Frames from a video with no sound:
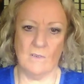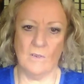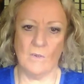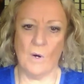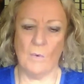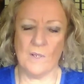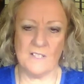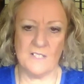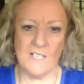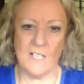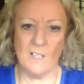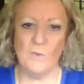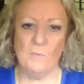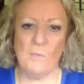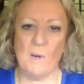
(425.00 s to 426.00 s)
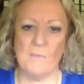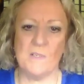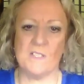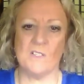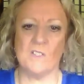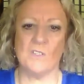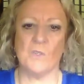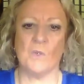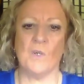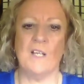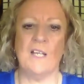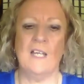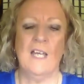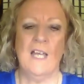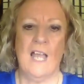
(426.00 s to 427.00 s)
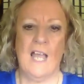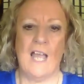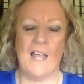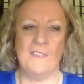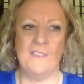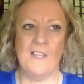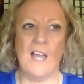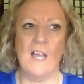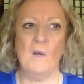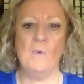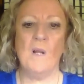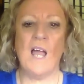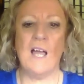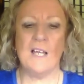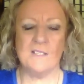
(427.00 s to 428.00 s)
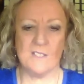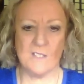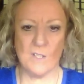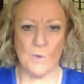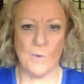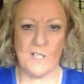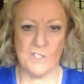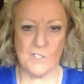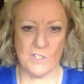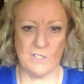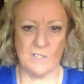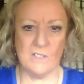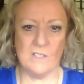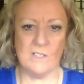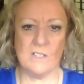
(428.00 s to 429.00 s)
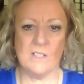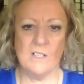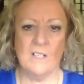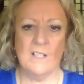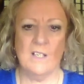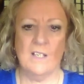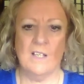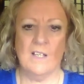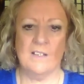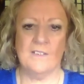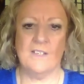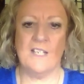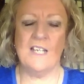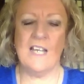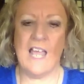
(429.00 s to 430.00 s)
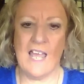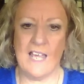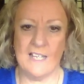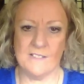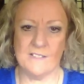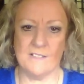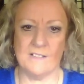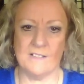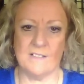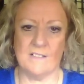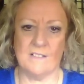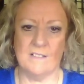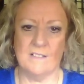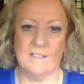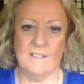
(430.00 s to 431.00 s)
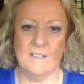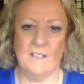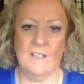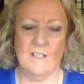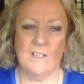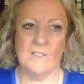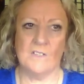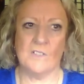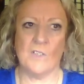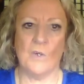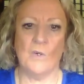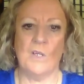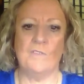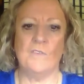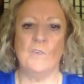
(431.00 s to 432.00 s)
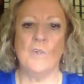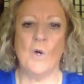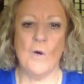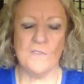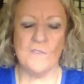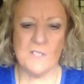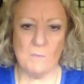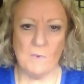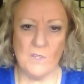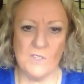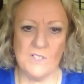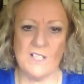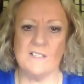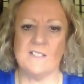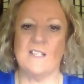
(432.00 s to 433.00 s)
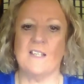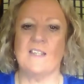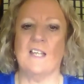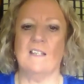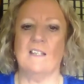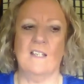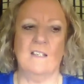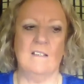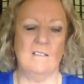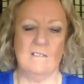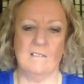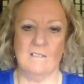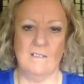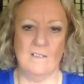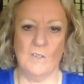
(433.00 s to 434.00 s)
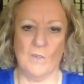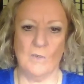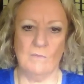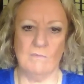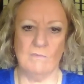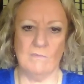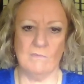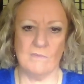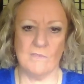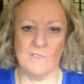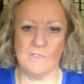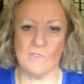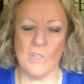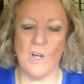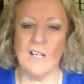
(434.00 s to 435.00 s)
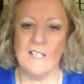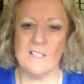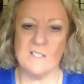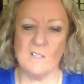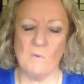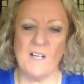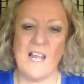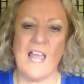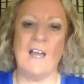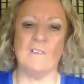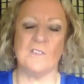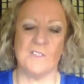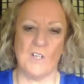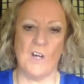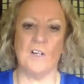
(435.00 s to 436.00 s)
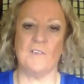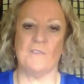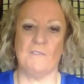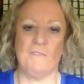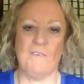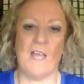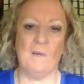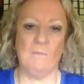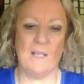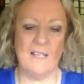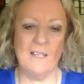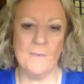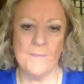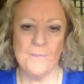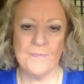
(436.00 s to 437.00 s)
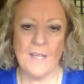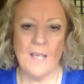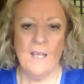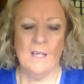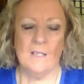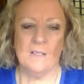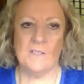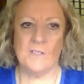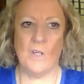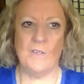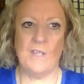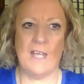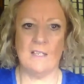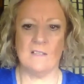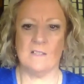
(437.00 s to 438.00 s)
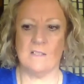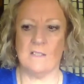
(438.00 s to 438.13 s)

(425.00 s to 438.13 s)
look, I want to tell you my business story, and they will ask the questions that enhance it. So if you know of someone who does that, then, you know, try and get someone outside of the family so that